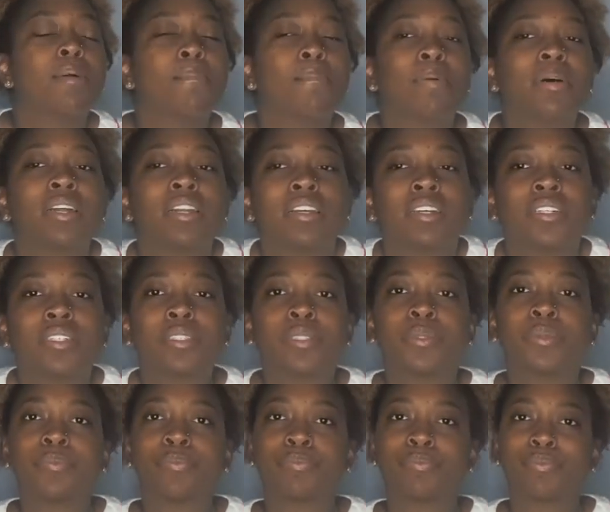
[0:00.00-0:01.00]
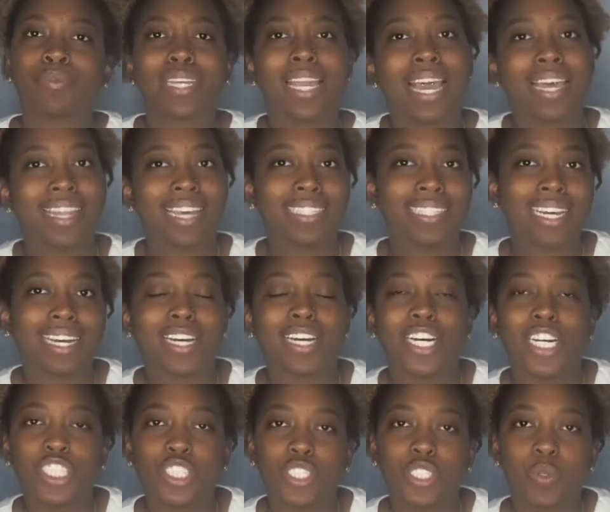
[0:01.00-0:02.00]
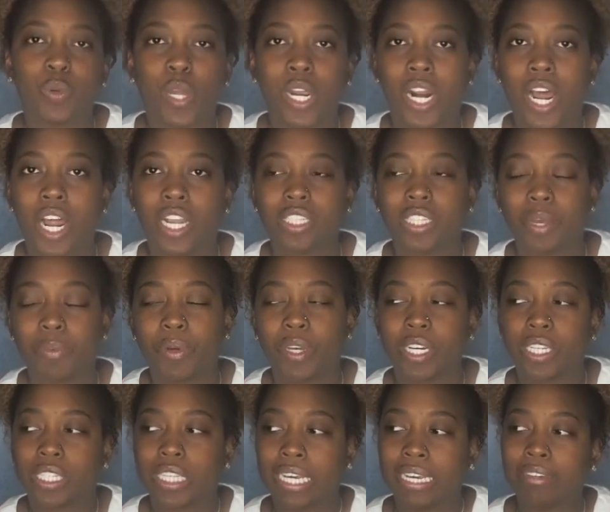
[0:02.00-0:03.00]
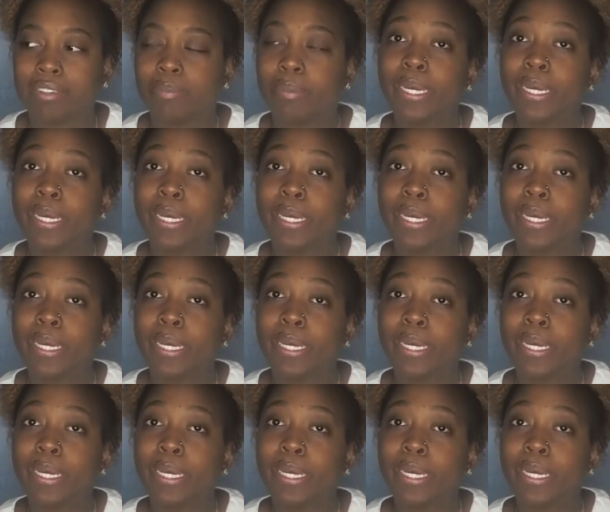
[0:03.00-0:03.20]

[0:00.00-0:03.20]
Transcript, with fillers: But um, yeah, that's like $120 that we could have saved.